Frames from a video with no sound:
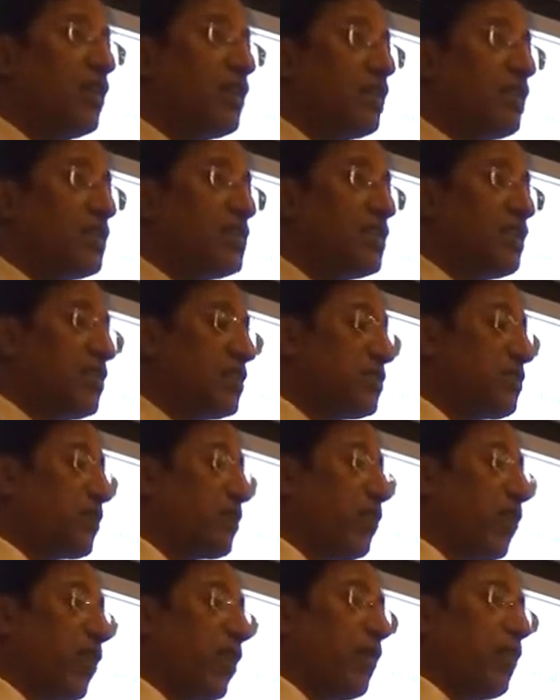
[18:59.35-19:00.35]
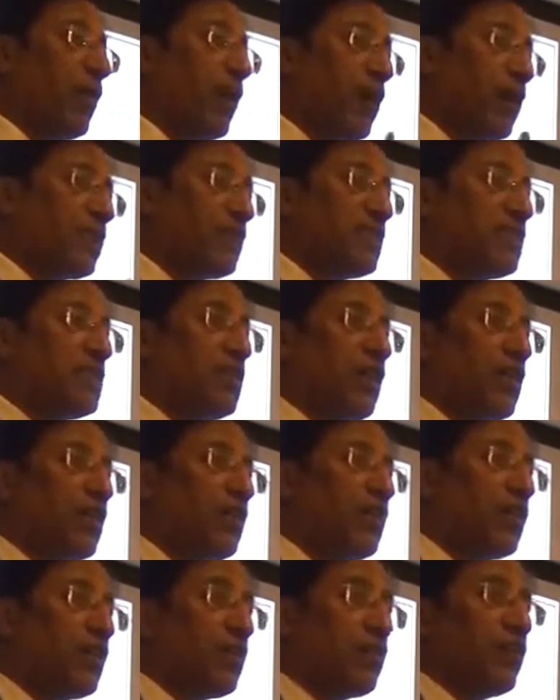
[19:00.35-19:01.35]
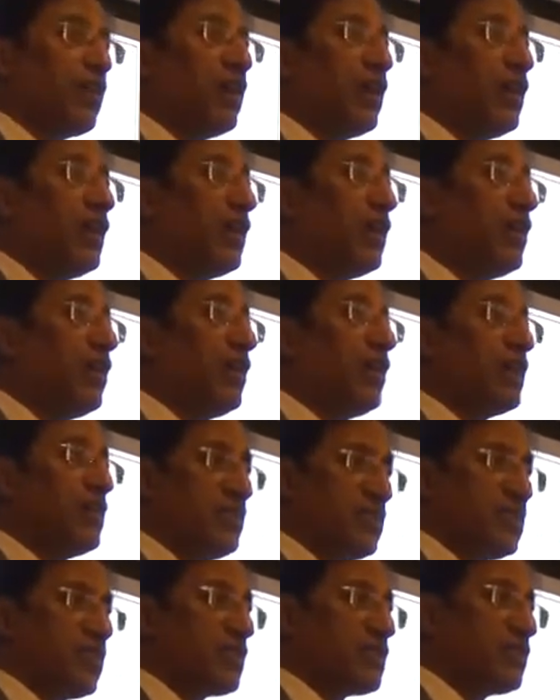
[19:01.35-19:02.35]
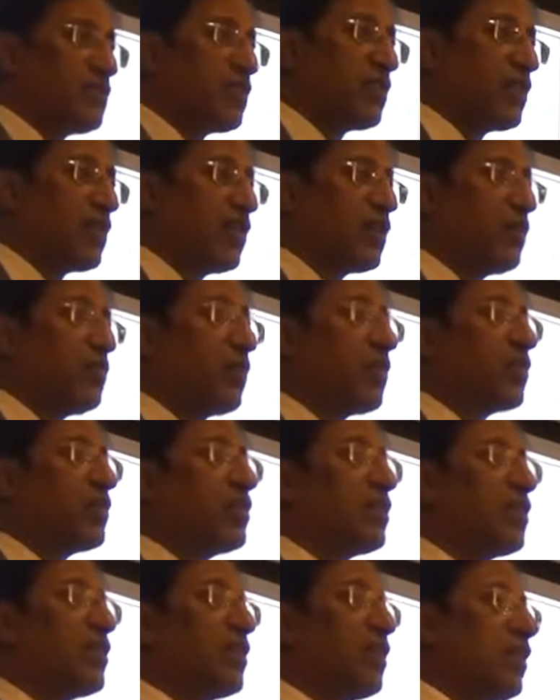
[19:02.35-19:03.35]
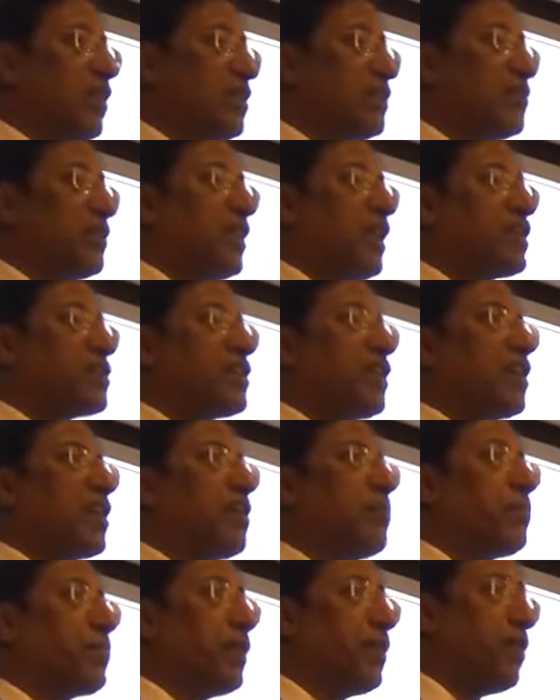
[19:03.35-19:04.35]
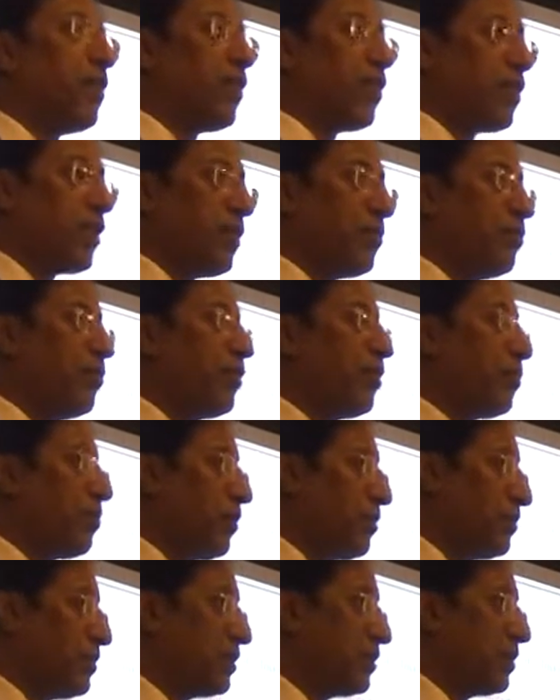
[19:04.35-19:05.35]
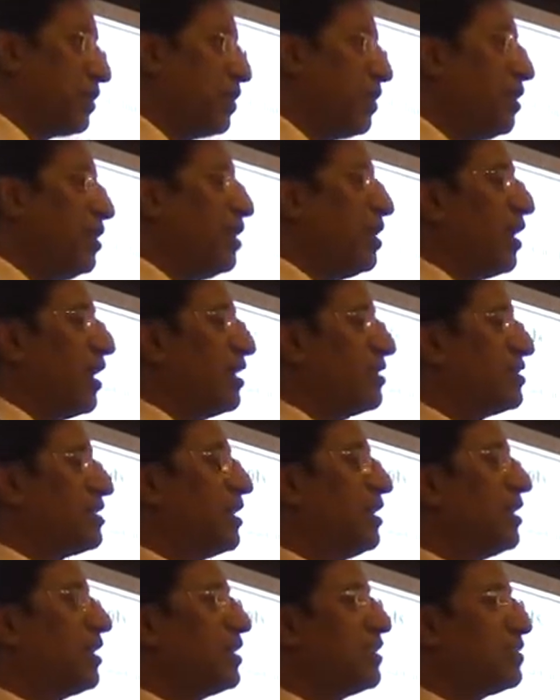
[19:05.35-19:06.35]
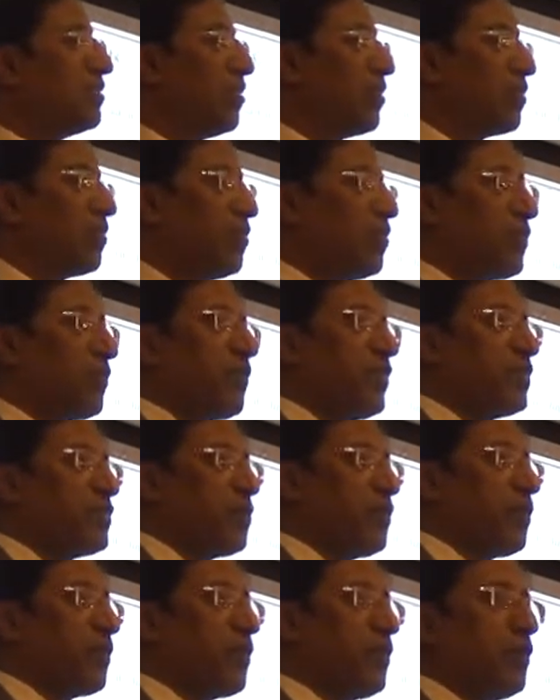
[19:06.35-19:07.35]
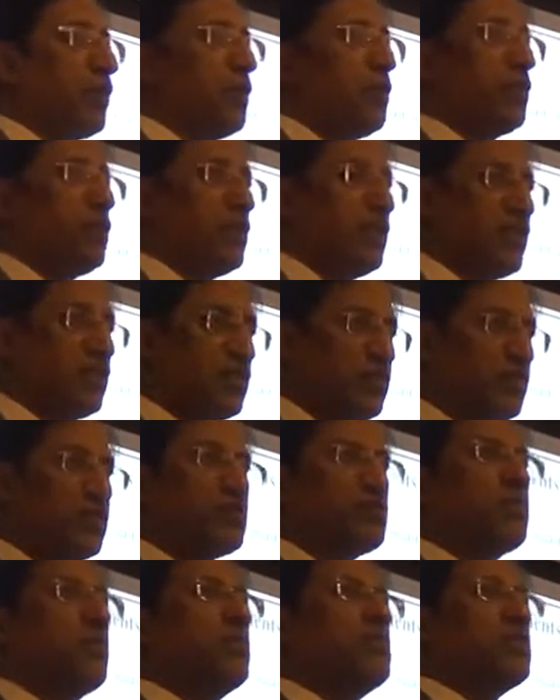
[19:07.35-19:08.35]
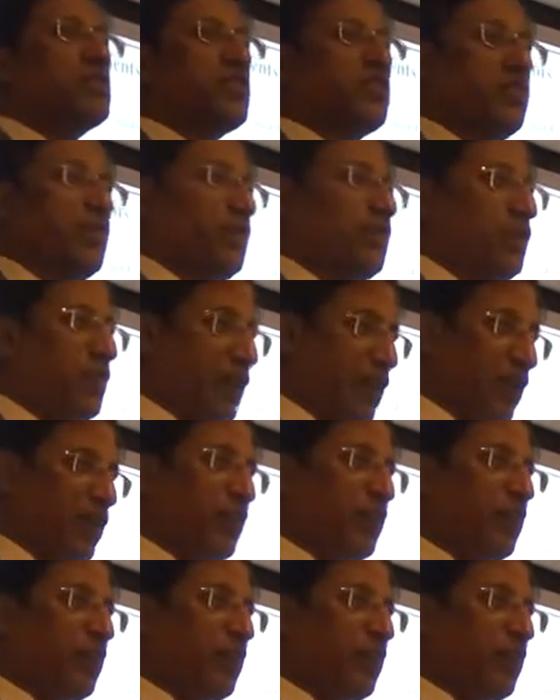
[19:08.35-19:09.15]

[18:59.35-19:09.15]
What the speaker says: It deals with why are these not notified? These sections get, because it deals with National Company Law Tribunal. NCLT is not notified, so what will you do? Whose permission will you do?